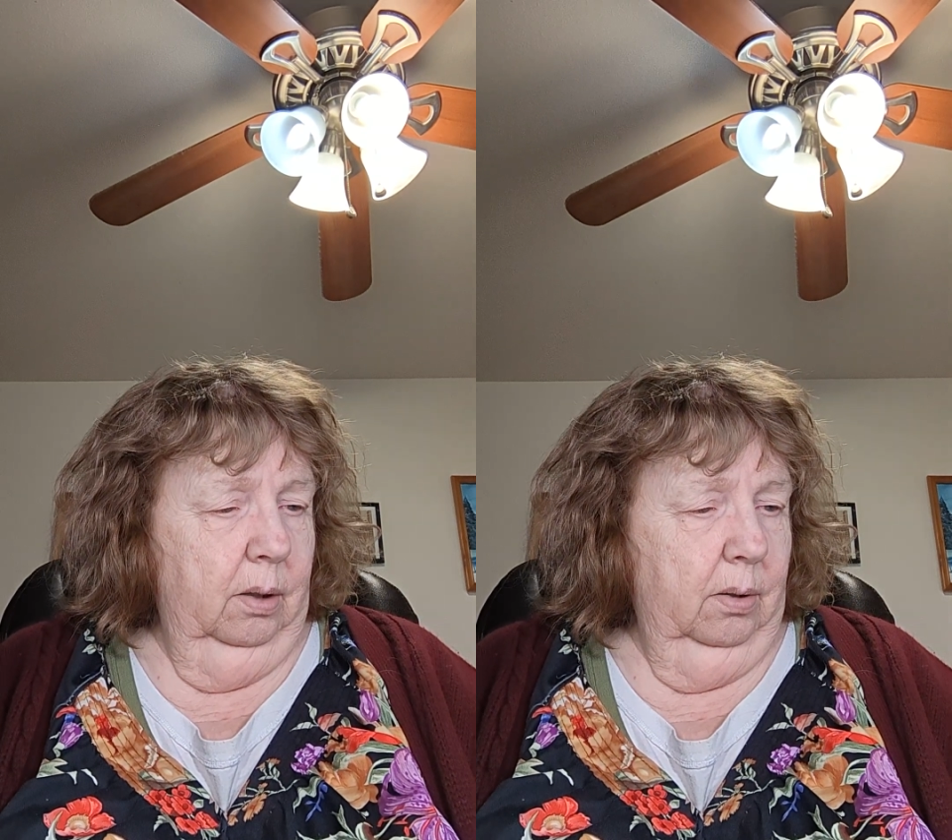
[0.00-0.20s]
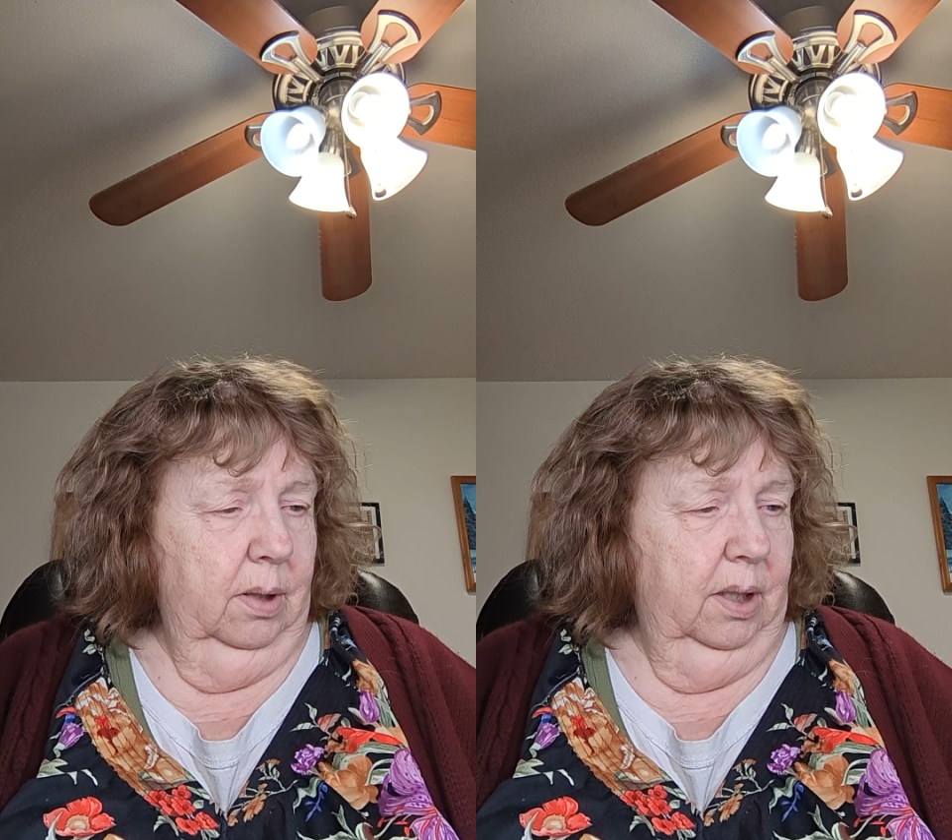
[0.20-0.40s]

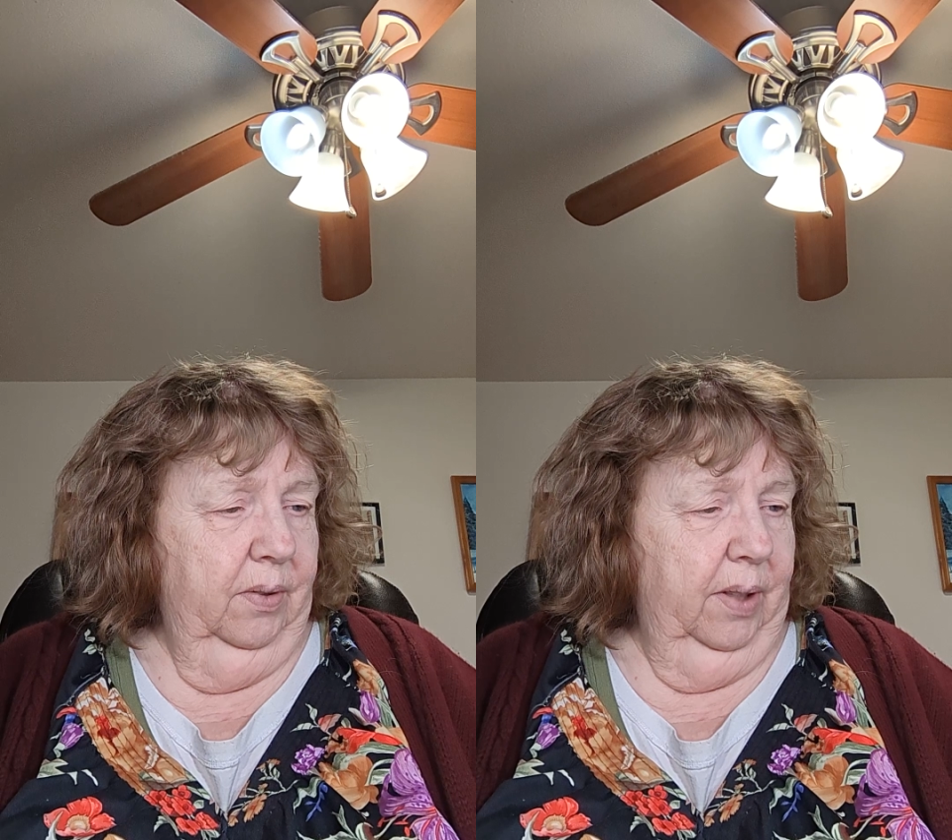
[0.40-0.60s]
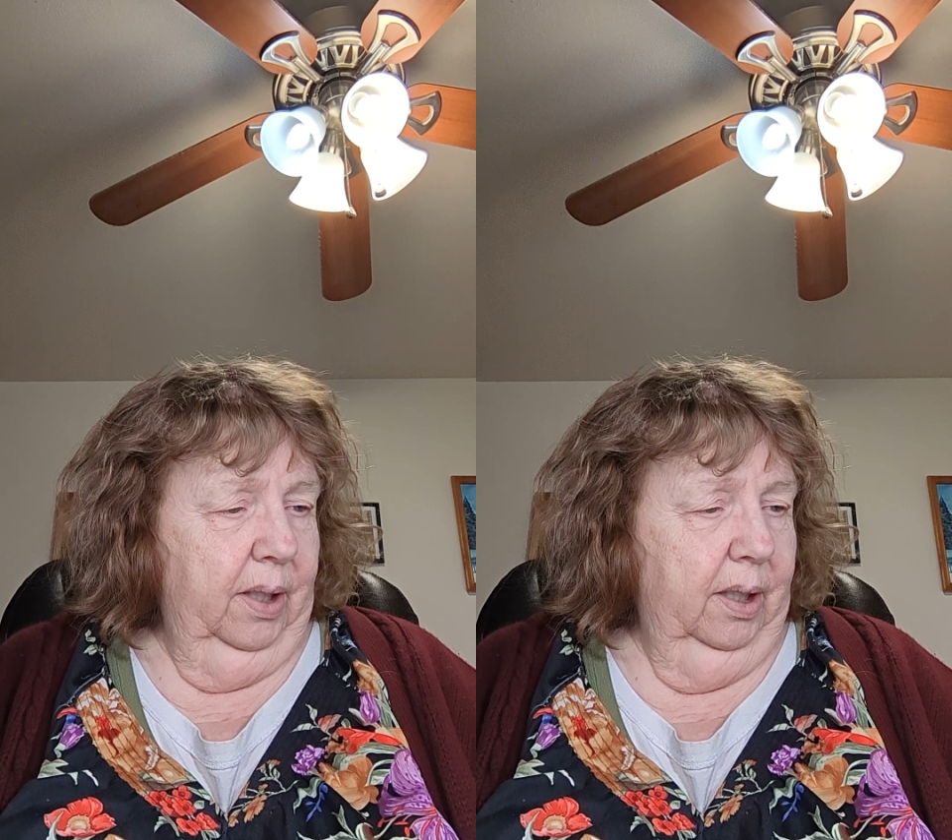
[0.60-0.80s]
see
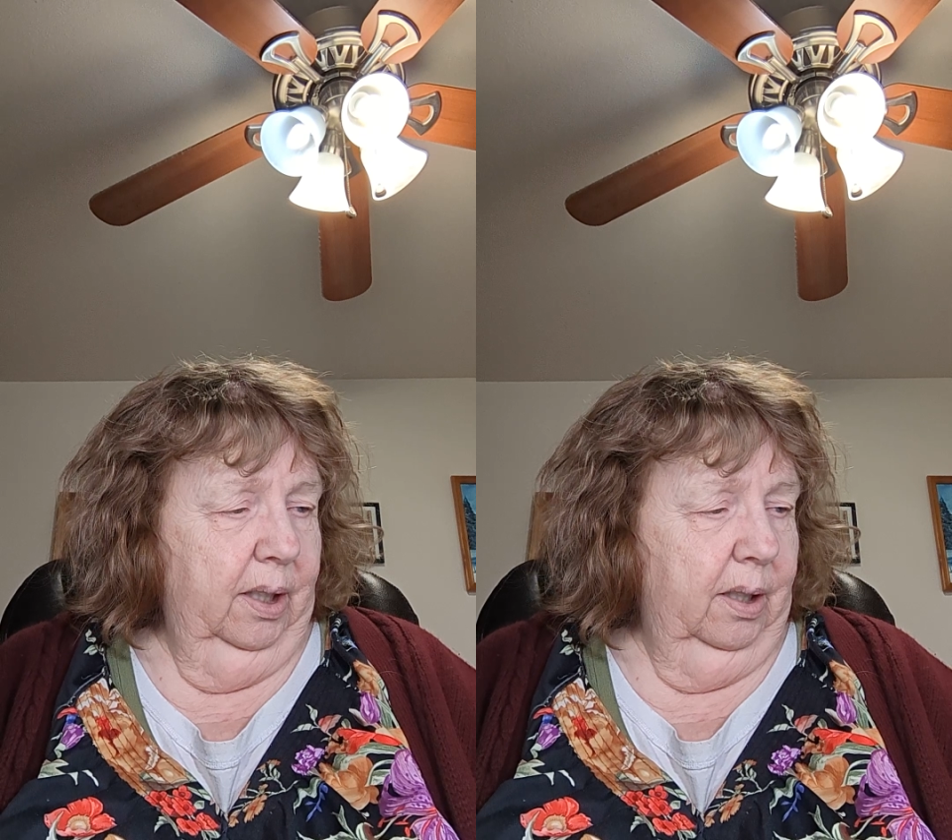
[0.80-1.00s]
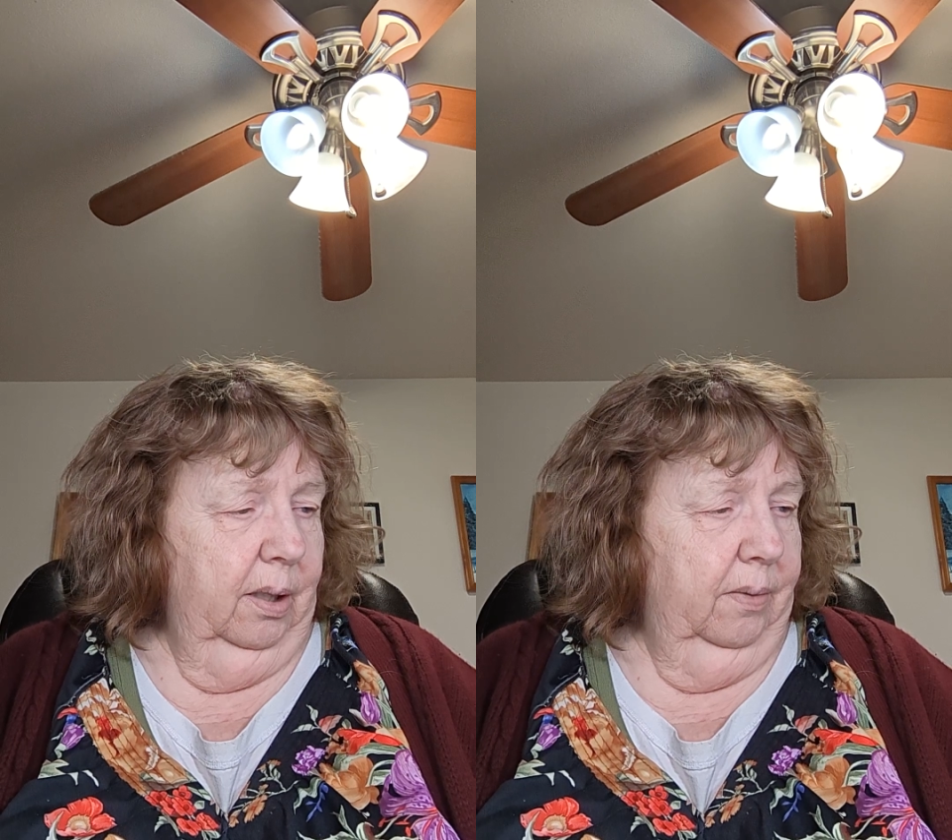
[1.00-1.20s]
if I can
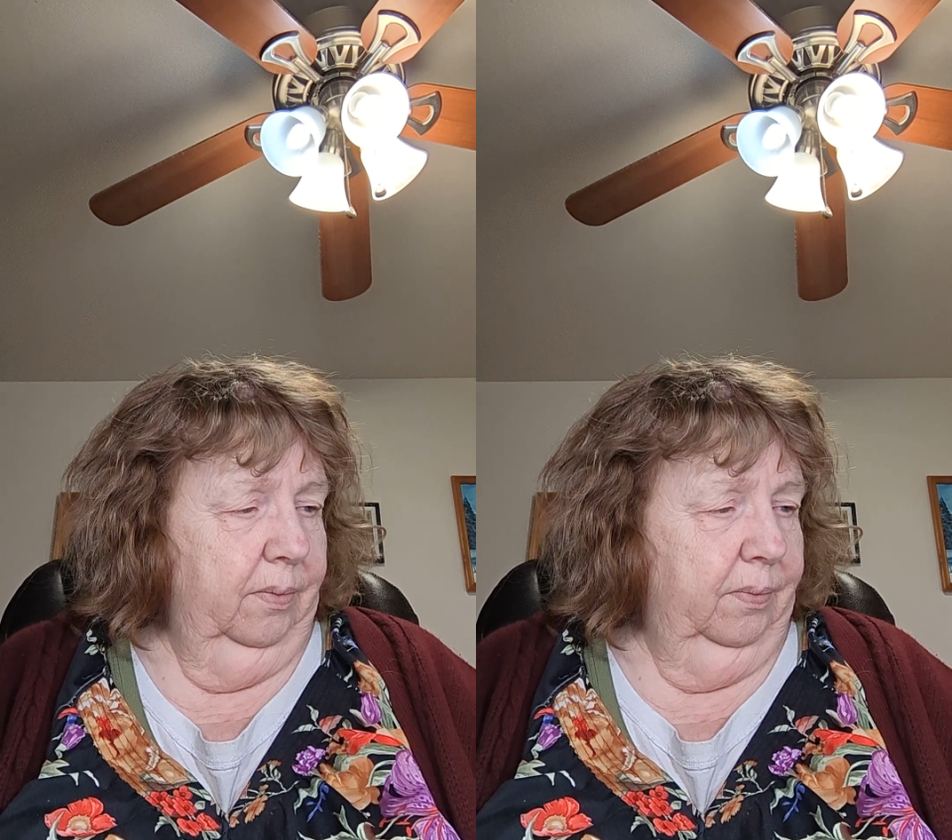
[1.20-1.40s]
get the